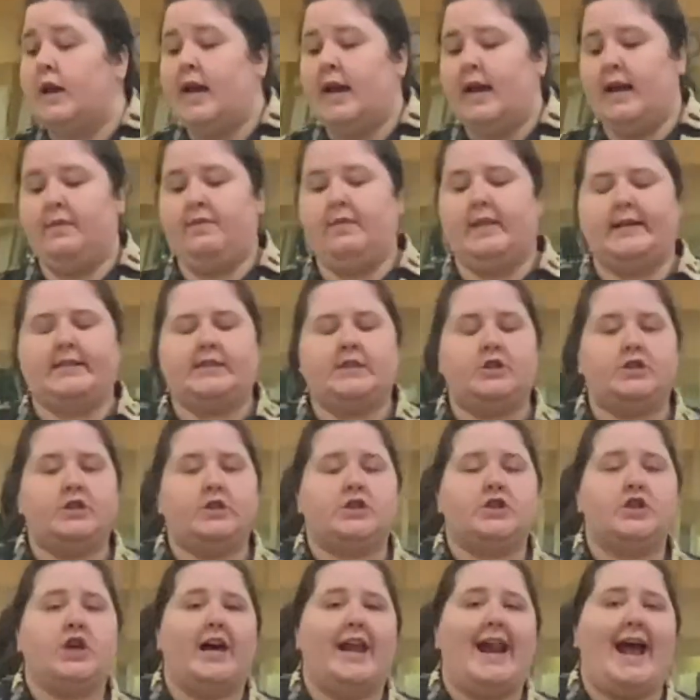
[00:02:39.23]
And this is
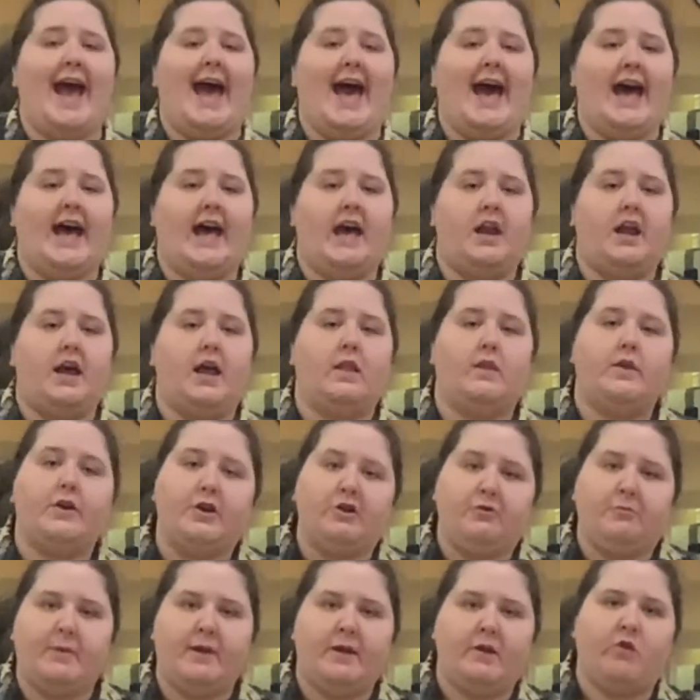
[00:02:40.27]
just going to add a
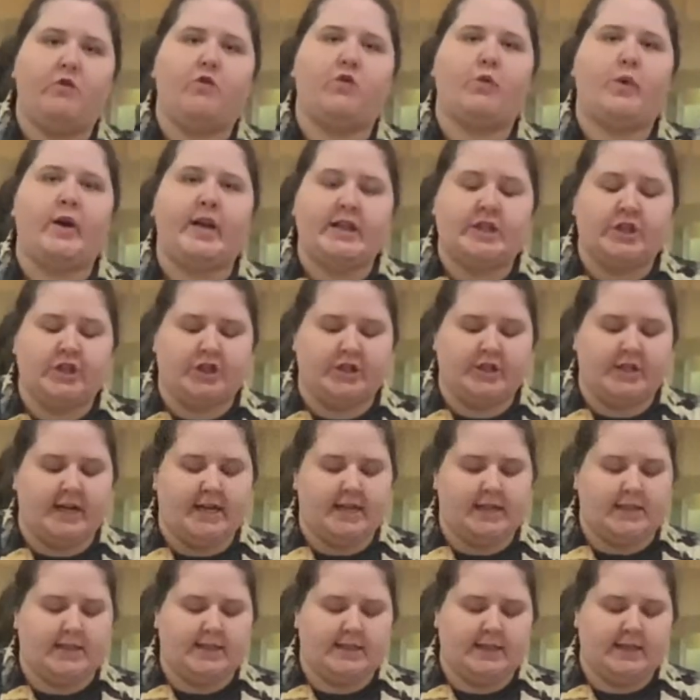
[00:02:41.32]
little bit of
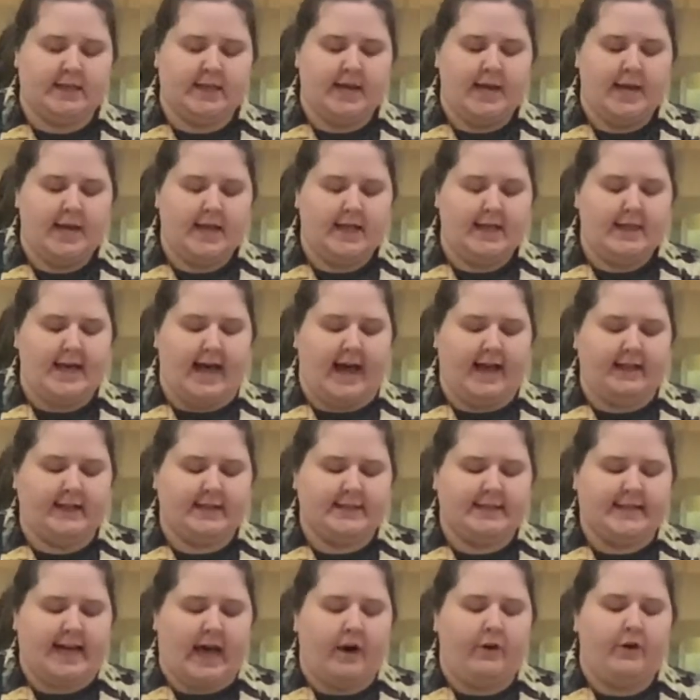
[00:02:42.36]
richness that the
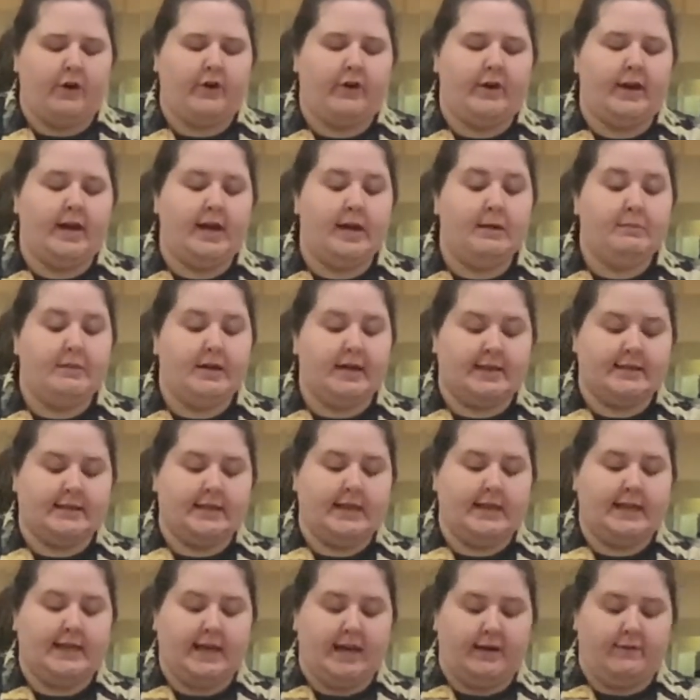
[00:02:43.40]
sour cream
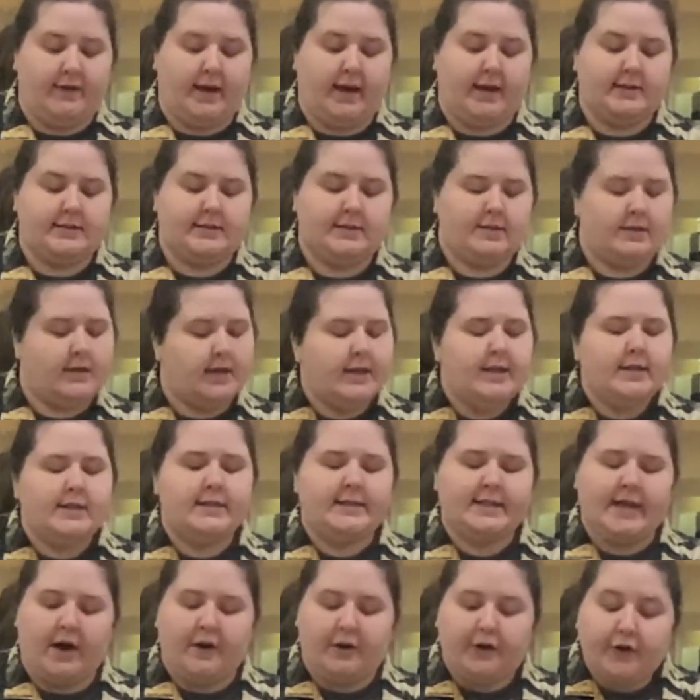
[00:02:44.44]
doesn't give us.
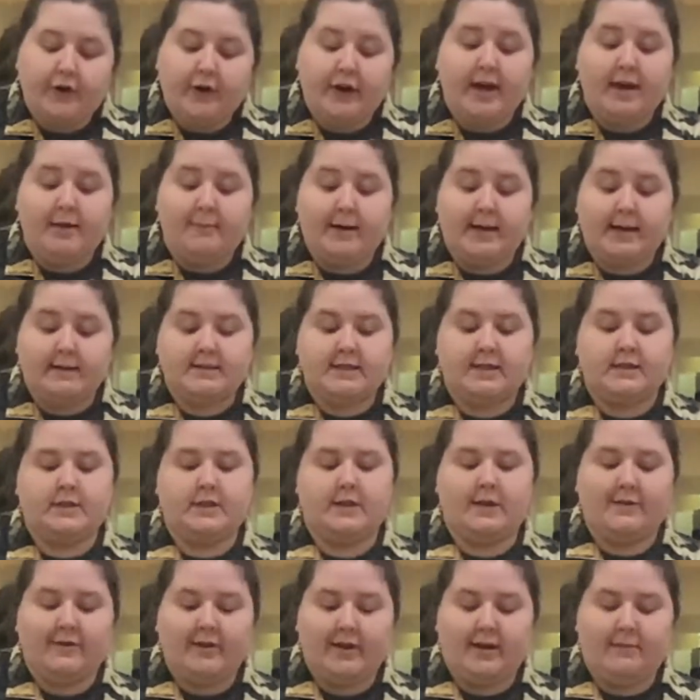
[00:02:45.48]
Sour cream gives us the
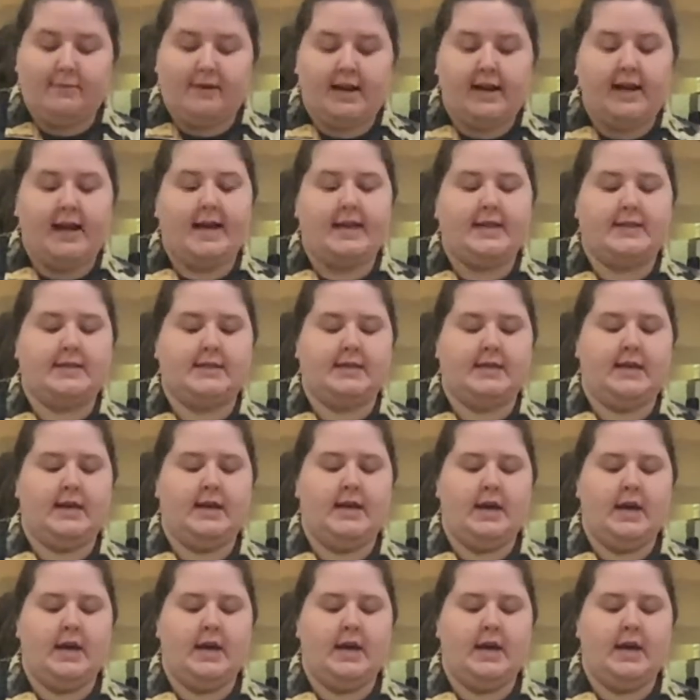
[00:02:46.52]
creaminess.